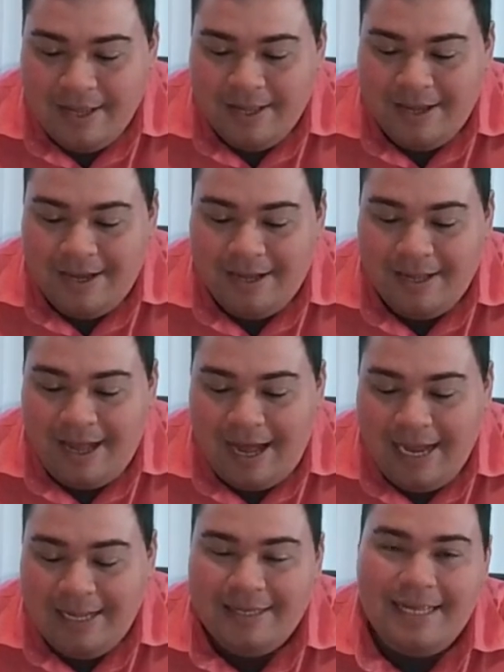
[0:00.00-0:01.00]

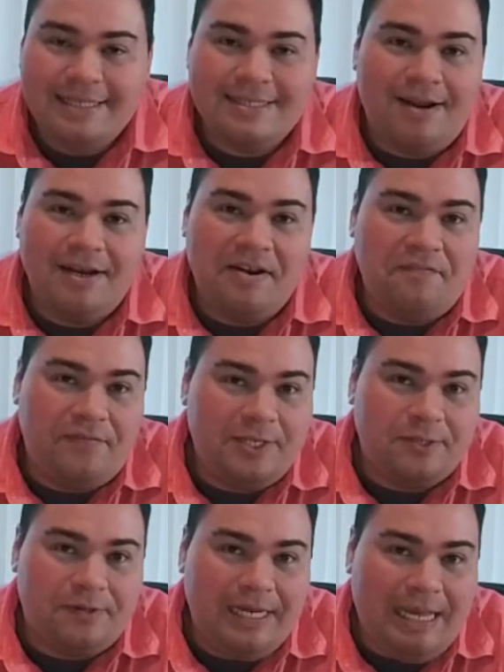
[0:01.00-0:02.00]
It's not an
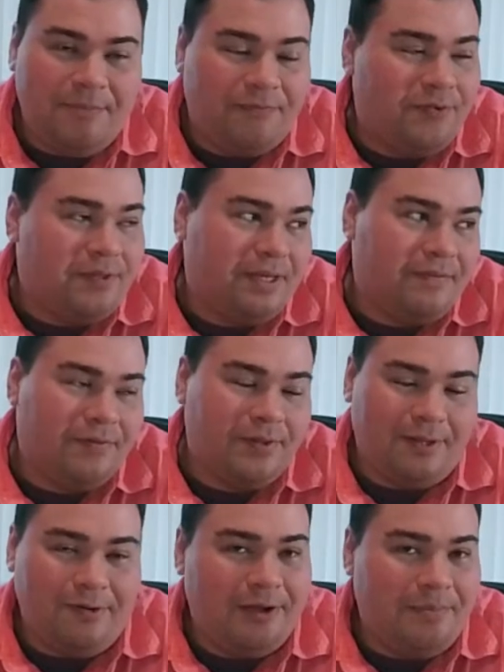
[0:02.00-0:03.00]
official name for the
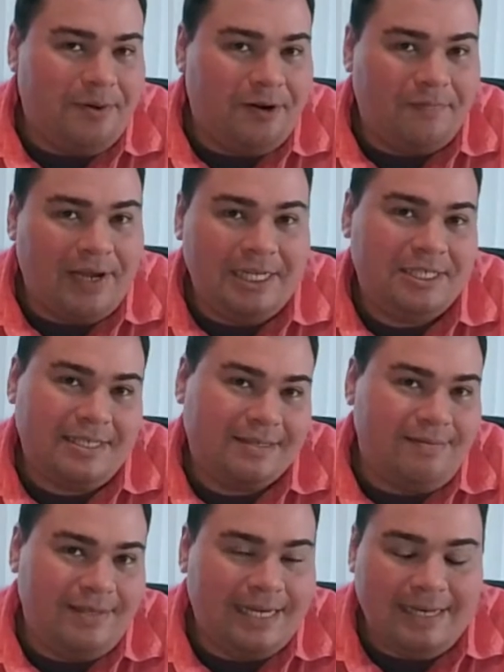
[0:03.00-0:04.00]
locomotive. I
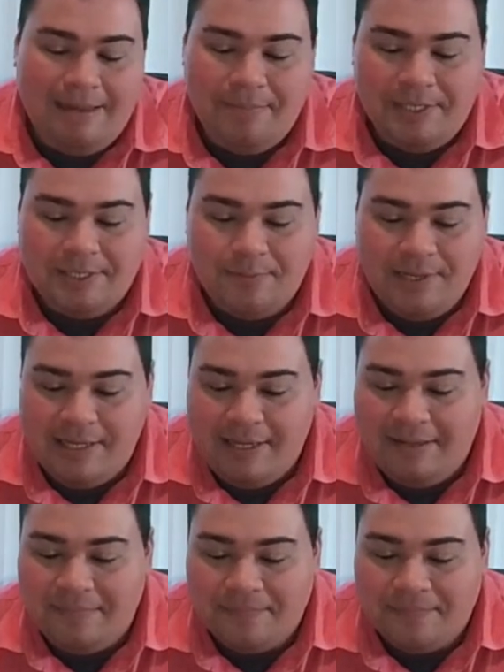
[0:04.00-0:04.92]
just nickname it Squeaky.